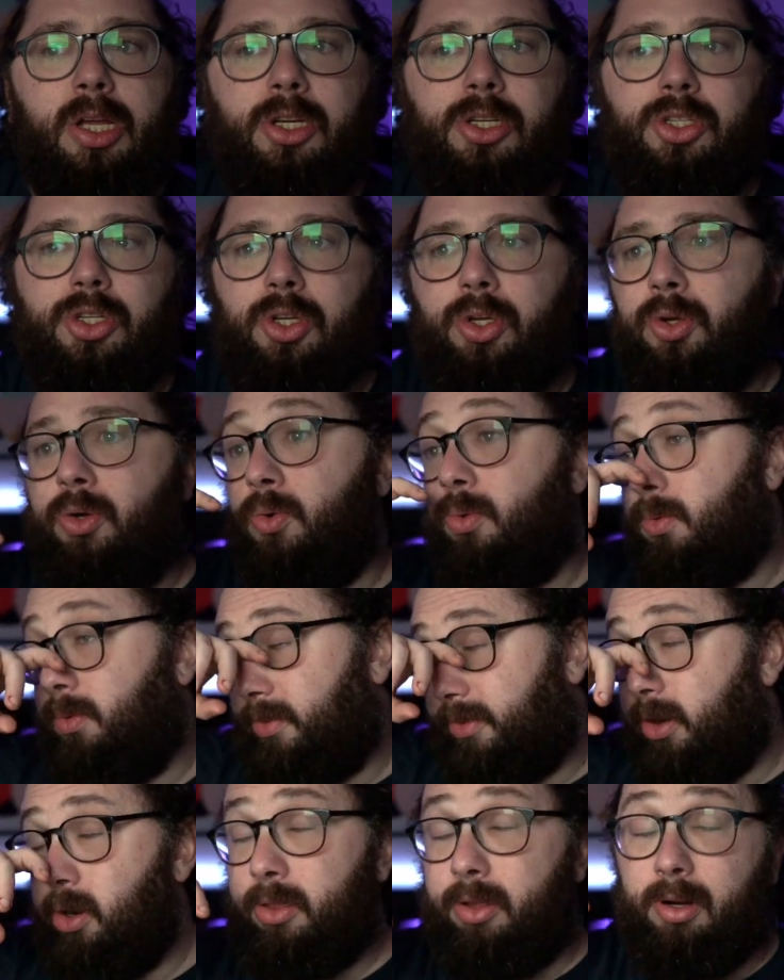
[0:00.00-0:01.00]
to
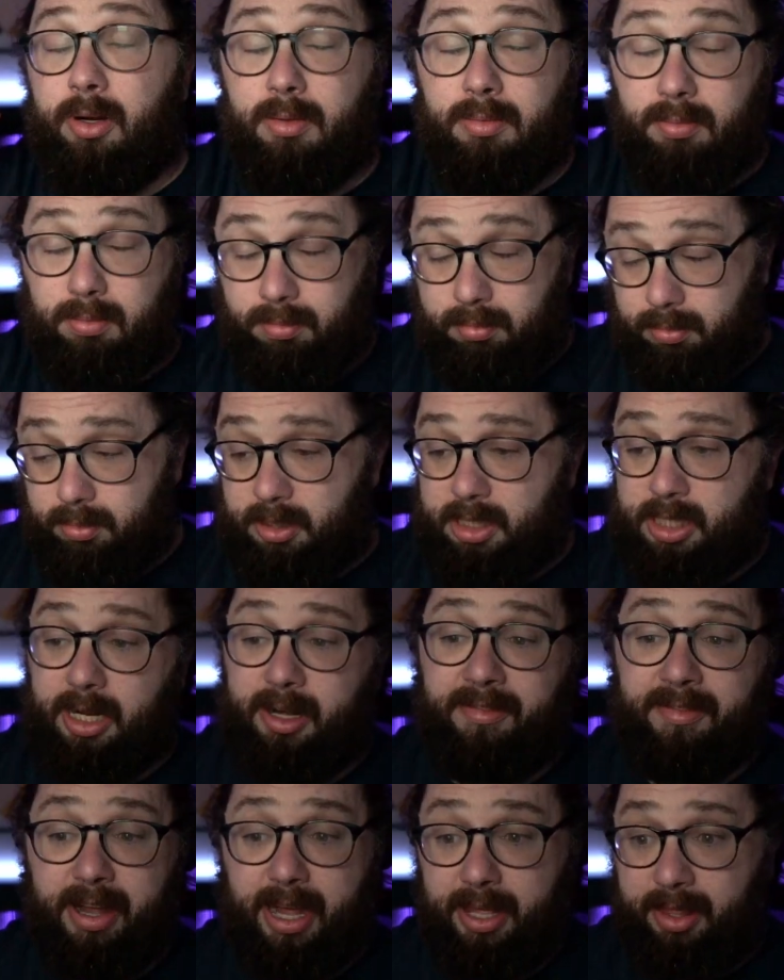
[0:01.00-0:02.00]
further
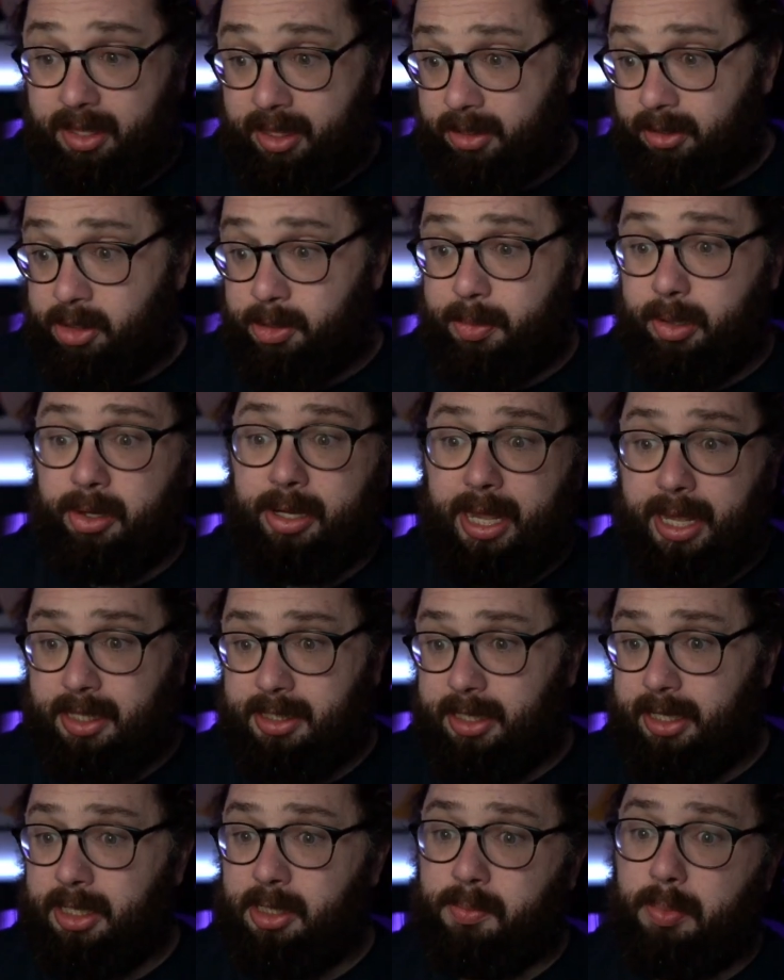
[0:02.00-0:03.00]
solidify that their
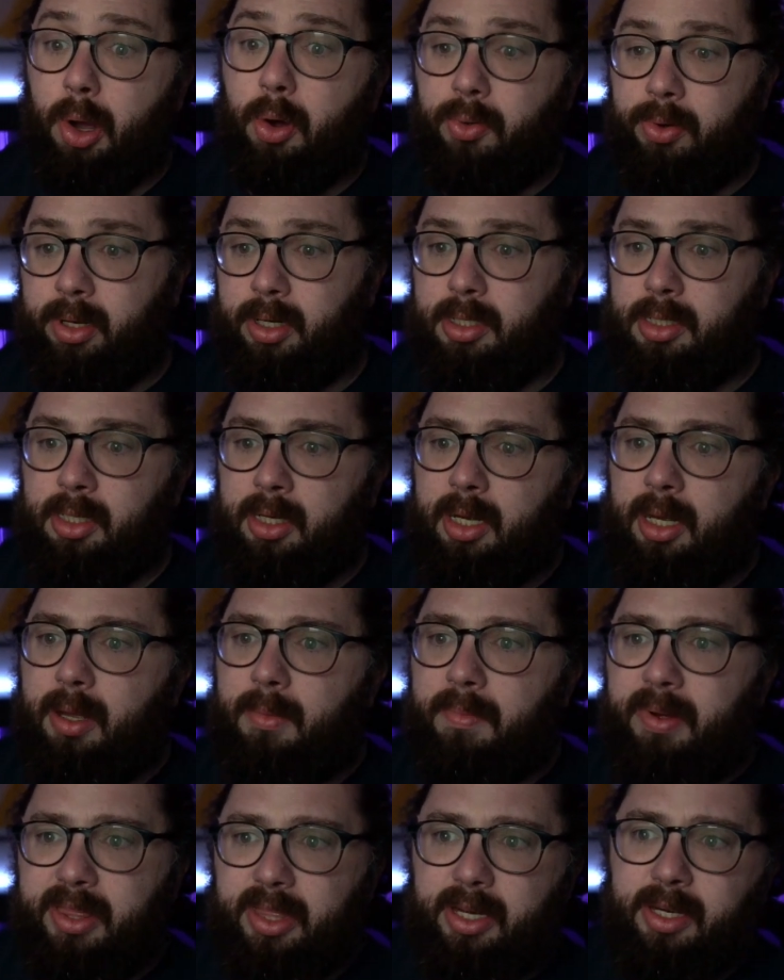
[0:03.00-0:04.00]
spellcasting is potent,
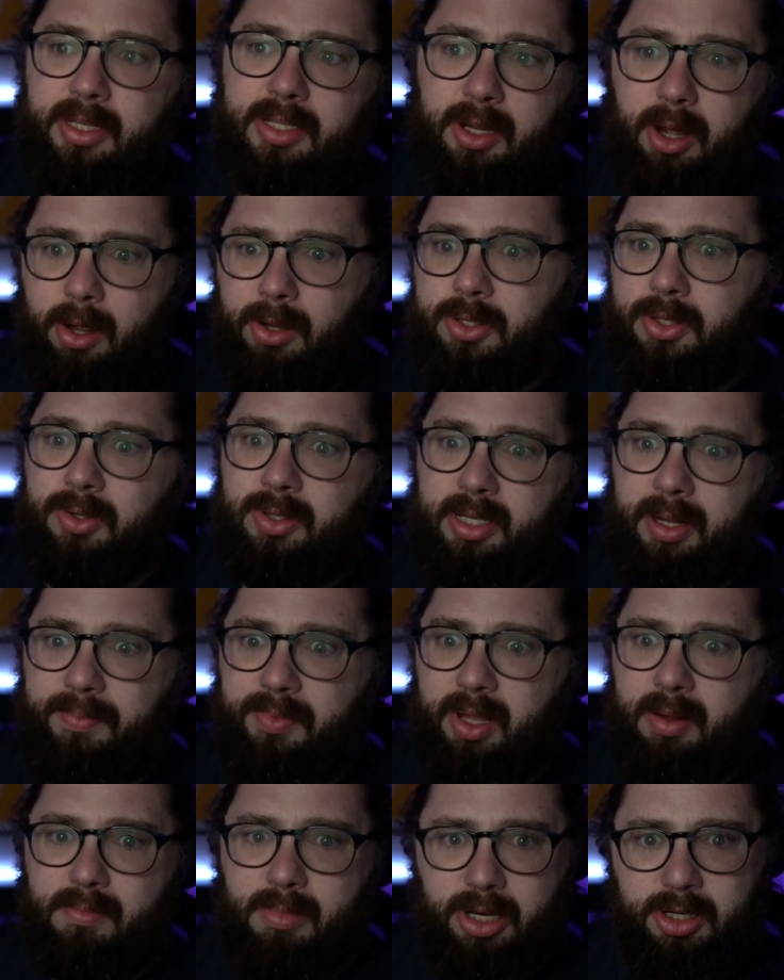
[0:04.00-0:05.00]
but then it's also
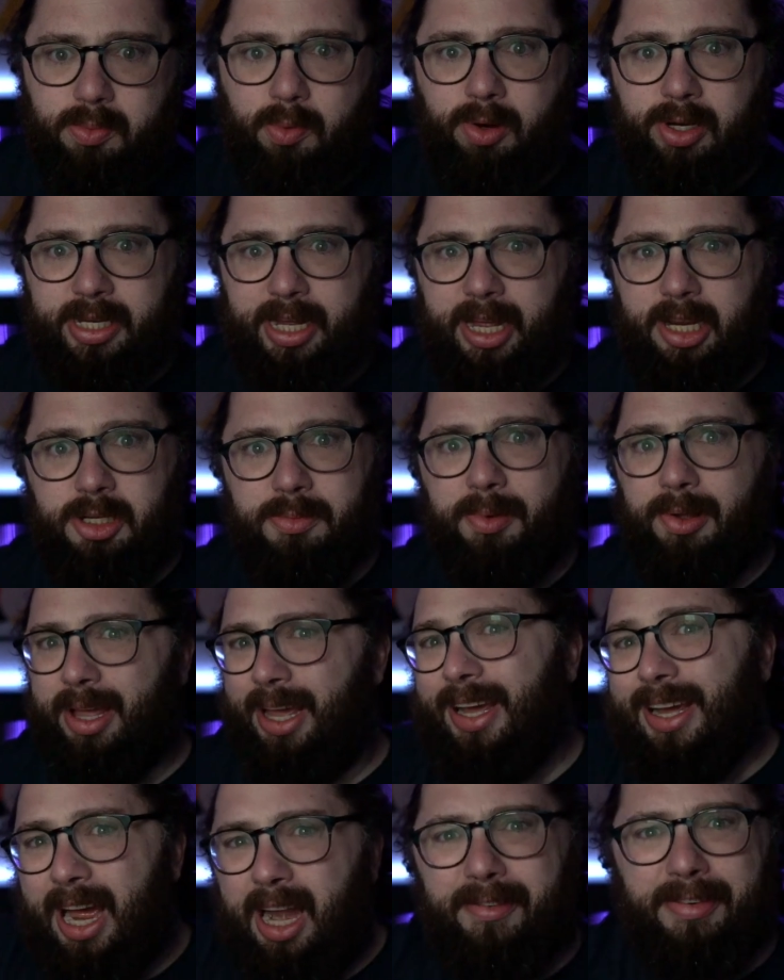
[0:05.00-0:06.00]
something much more tangible
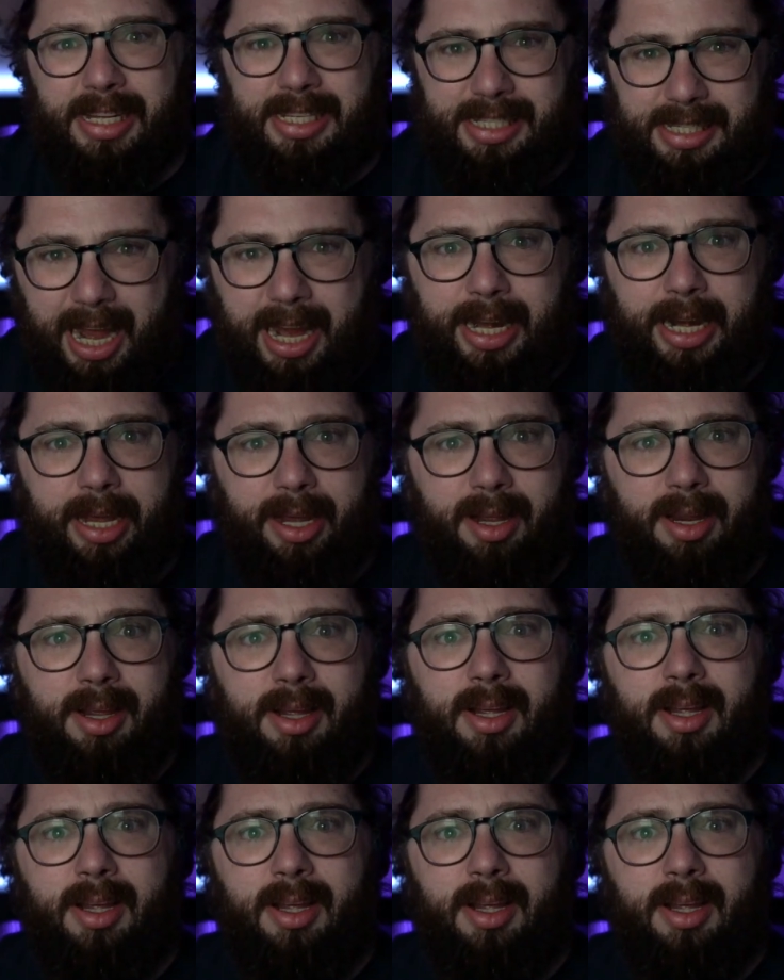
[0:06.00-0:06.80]
and kind of exciting.